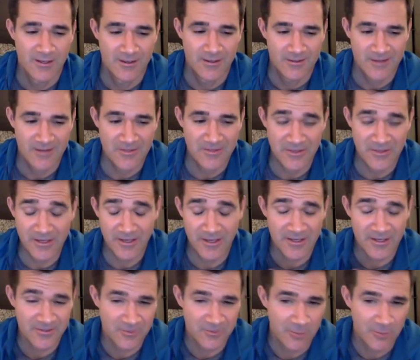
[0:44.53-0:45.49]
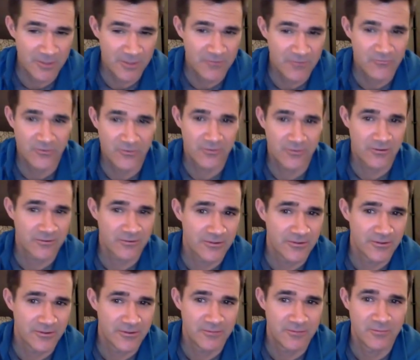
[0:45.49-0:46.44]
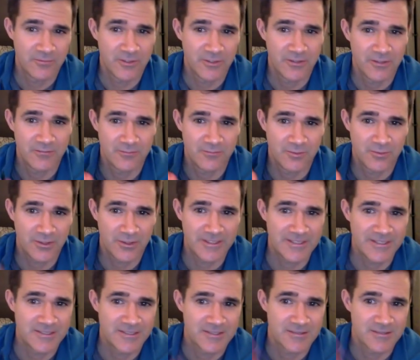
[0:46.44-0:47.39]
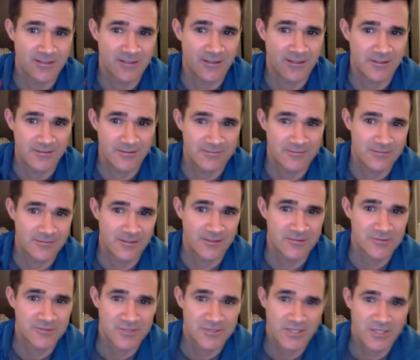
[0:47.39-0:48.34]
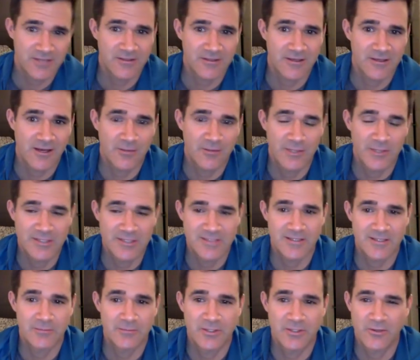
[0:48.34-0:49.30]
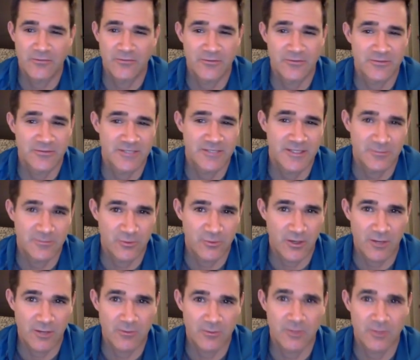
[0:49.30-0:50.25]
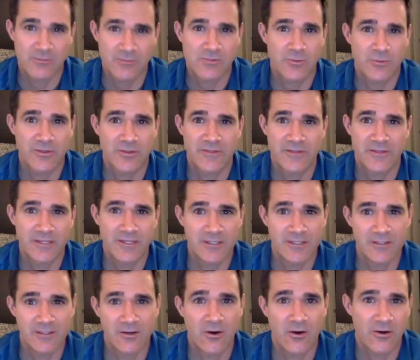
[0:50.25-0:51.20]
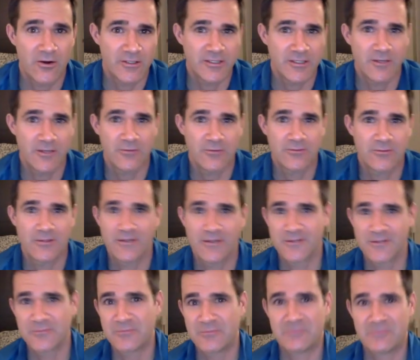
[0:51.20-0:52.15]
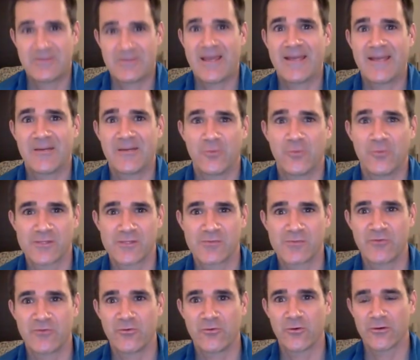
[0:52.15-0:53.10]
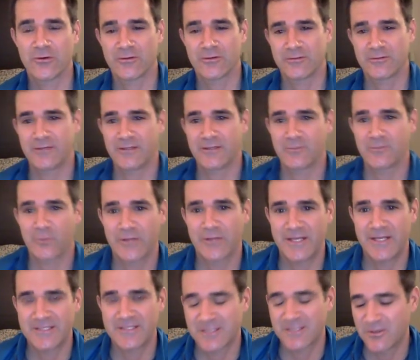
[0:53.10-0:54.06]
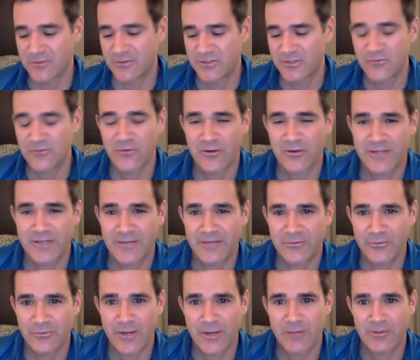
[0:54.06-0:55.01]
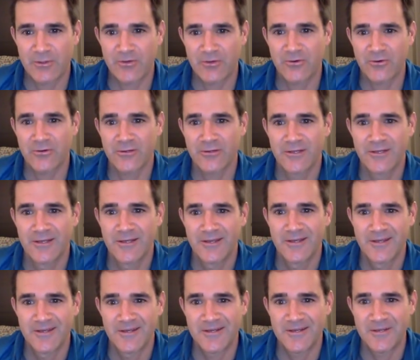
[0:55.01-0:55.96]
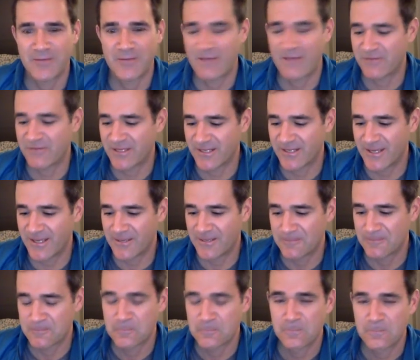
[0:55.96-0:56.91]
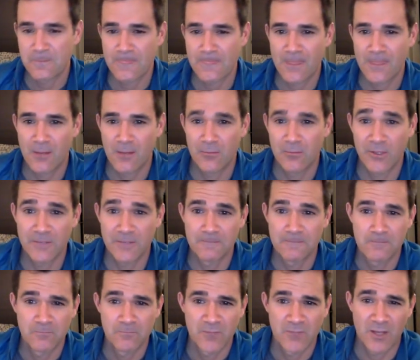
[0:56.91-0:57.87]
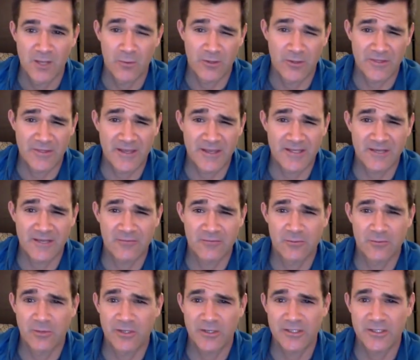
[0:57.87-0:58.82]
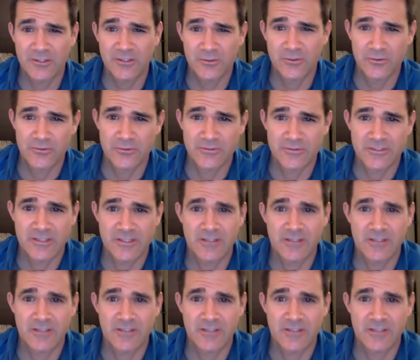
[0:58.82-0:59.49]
I think I got the microphone all good, but please, I'll check the comments. Let me know if there's any problems with the audio. Had it once before and would hate to go too far down the rabbit hole having it again. But I want to thank everybody who's